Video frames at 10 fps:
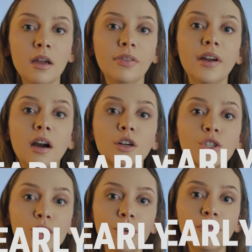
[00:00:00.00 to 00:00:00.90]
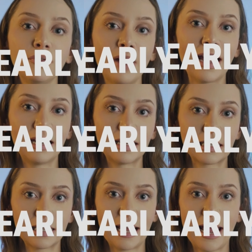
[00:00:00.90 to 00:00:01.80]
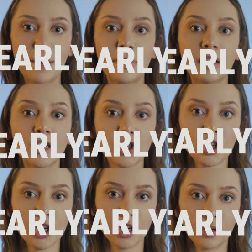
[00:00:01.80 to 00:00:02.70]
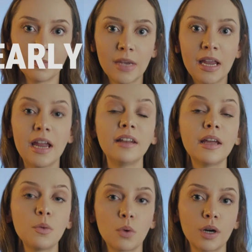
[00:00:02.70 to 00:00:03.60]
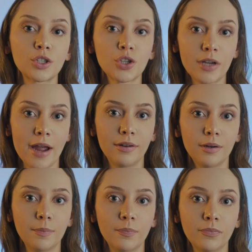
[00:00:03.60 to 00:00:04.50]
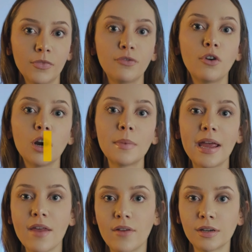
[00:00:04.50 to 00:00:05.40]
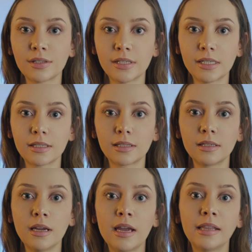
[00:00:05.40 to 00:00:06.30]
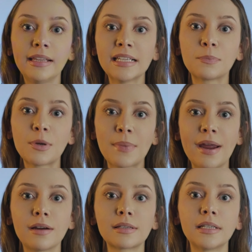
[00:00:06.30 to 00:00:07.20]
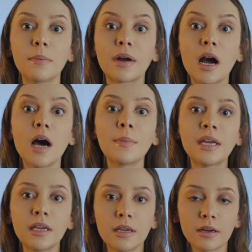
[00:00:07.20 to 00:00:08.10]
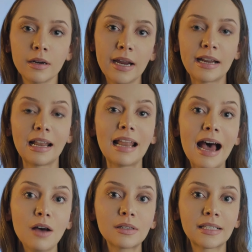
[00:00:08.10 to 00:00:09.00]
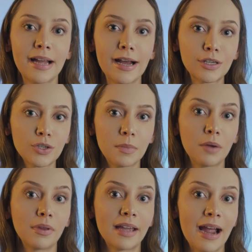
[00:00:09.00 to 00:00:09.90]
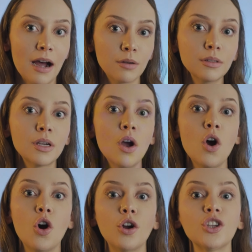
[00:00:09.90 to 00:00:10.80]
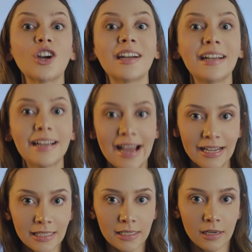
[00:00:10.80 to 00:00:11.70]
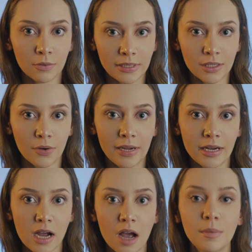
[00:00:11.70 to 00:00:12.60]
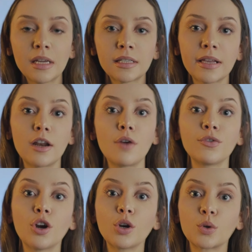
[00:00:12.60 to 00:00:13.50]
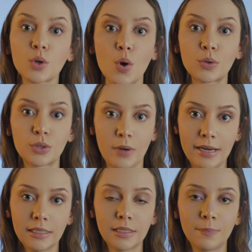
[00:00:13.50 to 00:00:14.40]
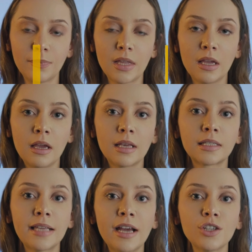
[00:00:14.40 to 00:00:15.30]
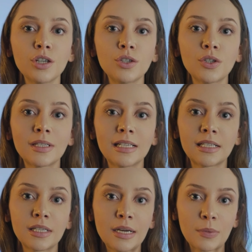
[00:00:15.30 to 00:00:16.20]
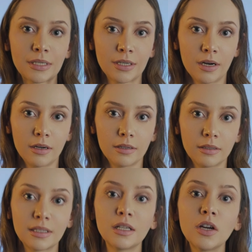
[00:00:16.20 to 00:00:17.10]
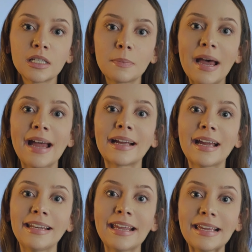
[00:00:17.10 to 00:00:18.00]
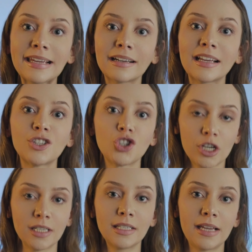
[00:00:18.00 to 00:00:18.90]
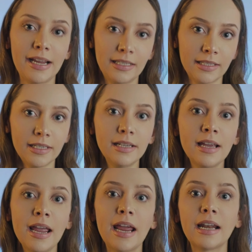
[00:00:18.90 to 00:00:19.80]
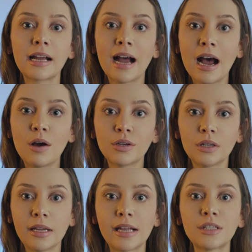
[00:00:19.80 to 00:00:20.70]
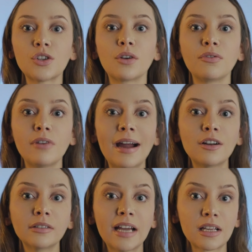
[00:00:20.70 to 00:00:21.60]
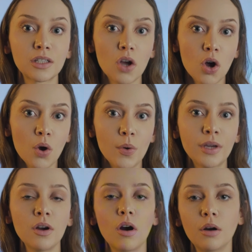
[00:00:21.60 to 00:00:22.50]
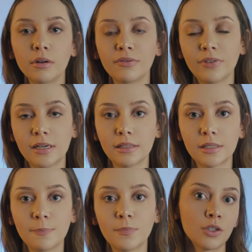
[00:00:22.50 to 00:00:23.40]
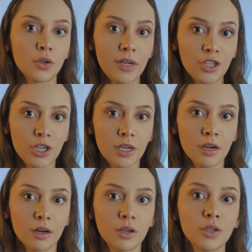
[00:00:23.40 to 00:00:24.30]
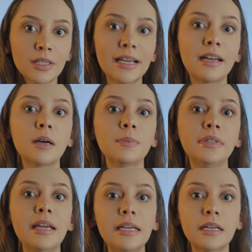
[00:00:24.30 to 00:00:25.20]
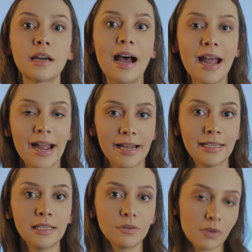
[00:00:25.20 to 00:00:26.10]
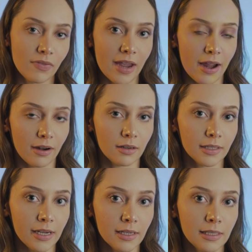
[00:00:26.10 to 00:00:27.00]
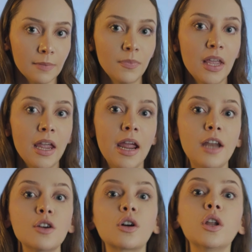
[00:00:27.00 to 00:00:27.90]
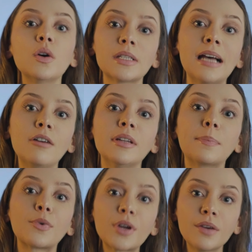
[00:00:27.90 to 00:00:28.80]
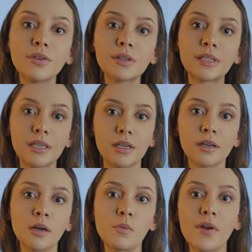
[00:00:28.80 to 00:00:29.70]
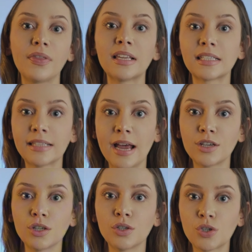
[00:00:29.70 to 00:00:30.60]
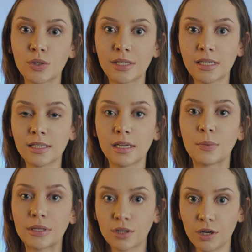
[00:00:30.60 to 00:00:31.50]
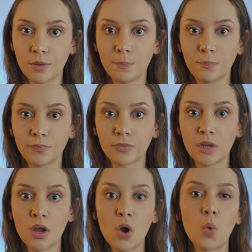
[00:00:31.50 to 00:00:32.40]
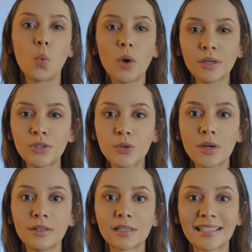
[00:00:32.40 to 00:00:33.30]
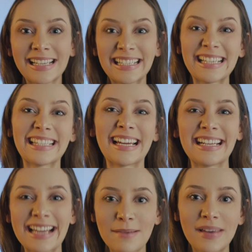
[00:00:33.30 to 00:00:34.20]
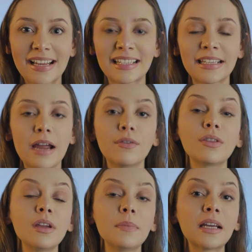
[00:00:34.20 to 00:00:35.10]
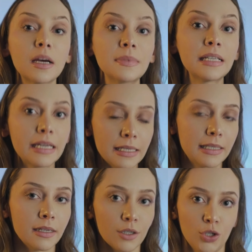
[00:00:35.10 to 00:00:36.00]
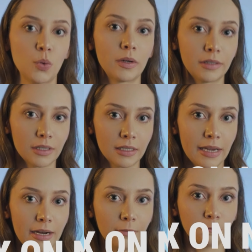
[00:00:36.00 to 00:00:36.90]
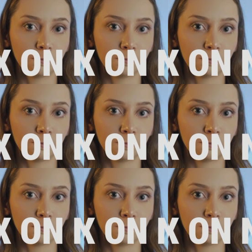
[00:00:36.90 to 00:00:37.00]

There are two filings that happen each year, and they work together. Form NR6. This prepares the upcoming year and allows tax to be withheld on your net rental income instead of your gross rent. Section 216 return. This looks back at the year that just ended and calculates your final tax owing or refund. So each year, you set up the year ahead with the NR6, and you close out the previous year with the Section 216 return. Once you understand the dynamics, everything becomes easier to understand.